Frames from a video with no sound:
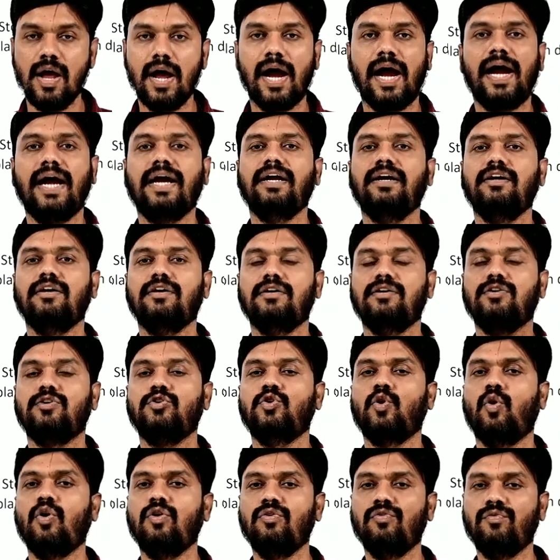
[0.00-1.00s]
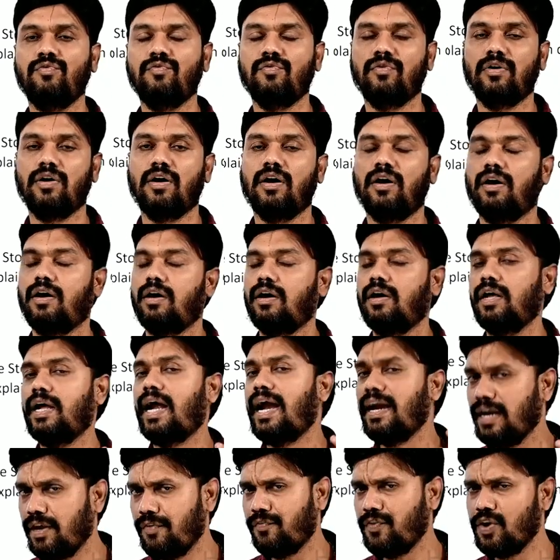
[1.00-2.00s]
and
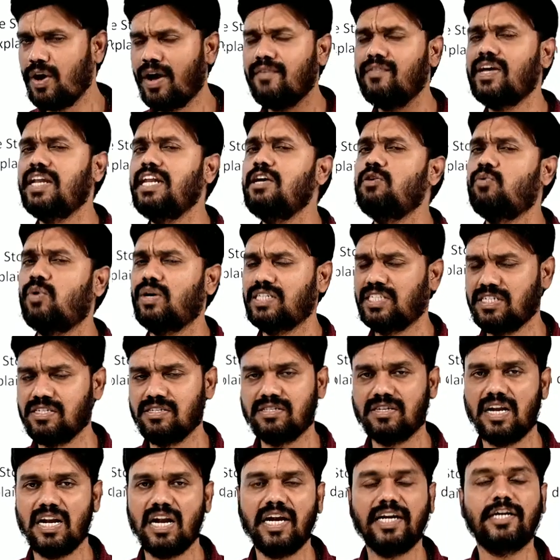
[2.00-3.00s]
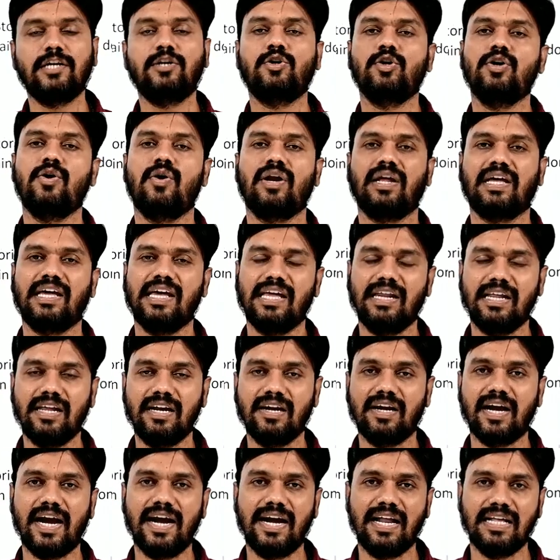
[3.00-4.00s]
and if you have any questions related to your career
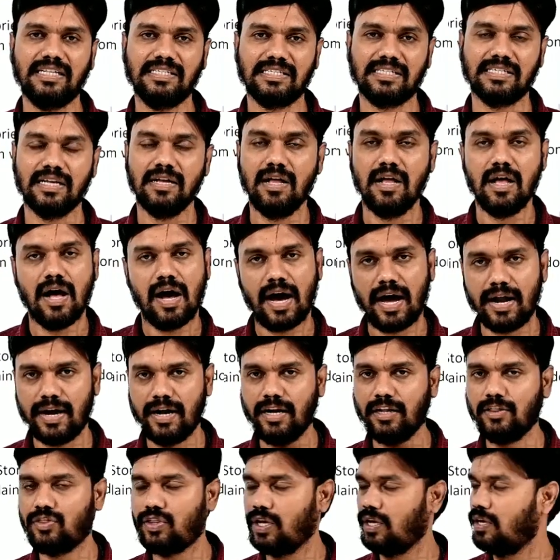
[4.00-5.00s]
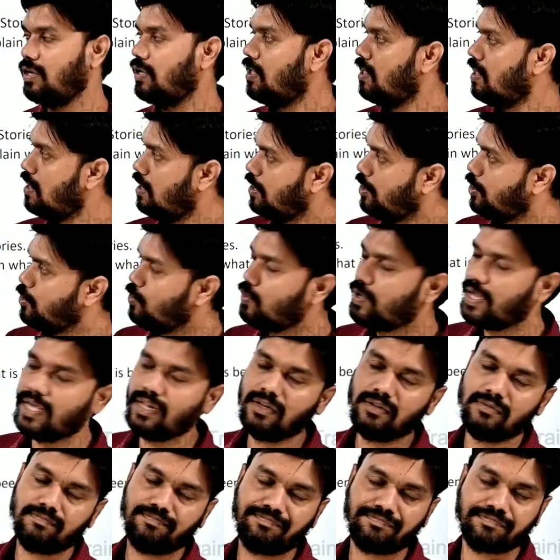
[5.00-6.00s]
guidance or anything, you
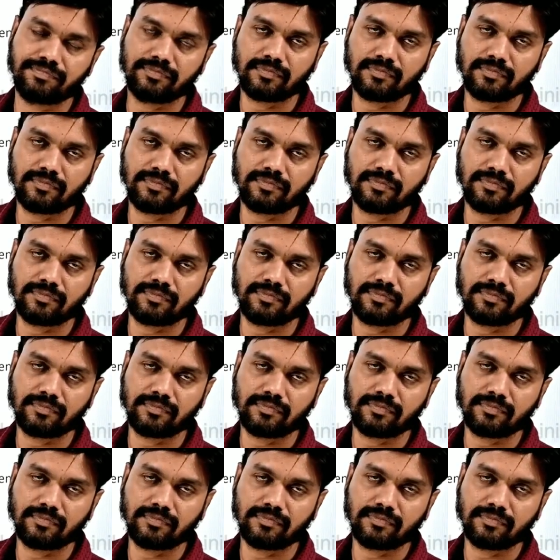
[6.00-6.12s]
can